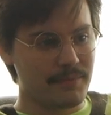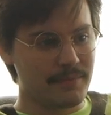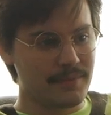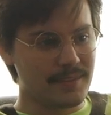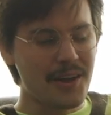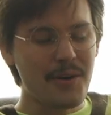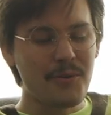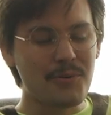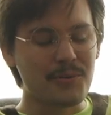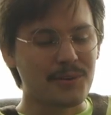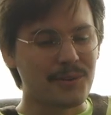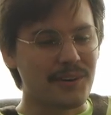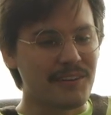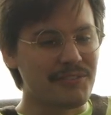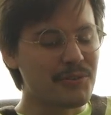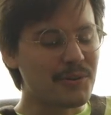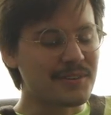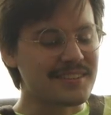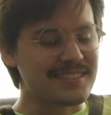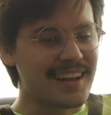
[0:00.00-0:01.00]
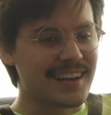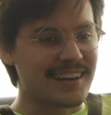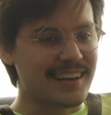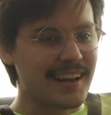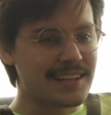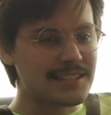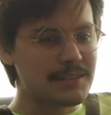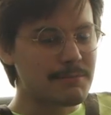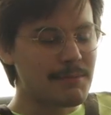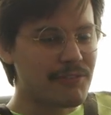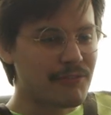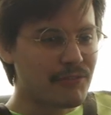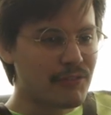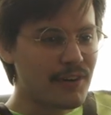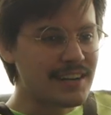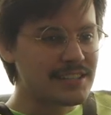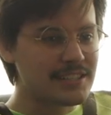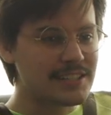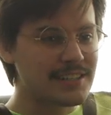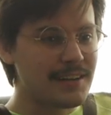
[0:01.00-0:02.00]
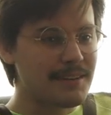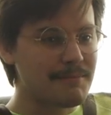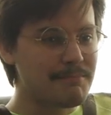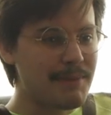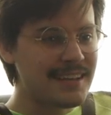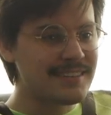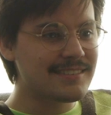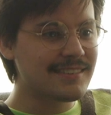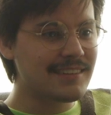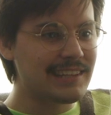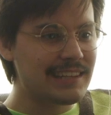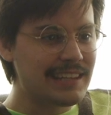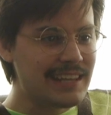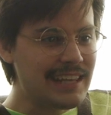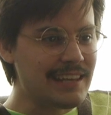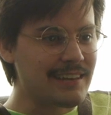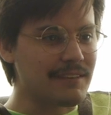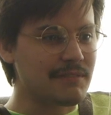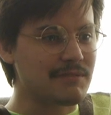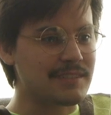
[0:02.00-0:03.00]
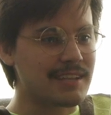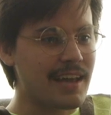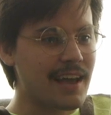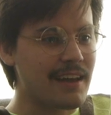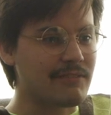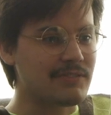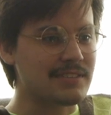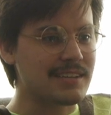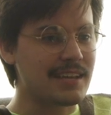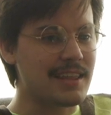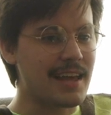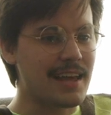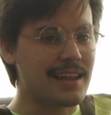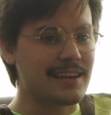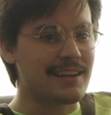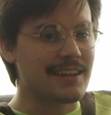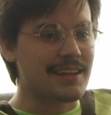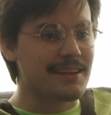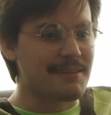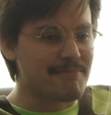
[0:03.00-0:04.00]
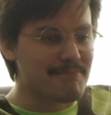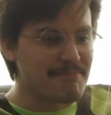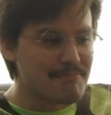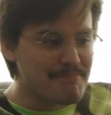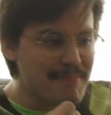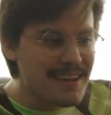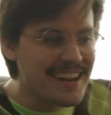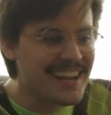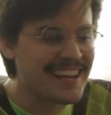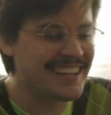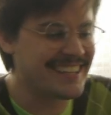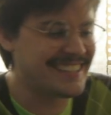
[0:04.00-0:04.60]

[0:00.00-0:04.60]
No, of course not. It has to be fresh basil leaves. I've said that many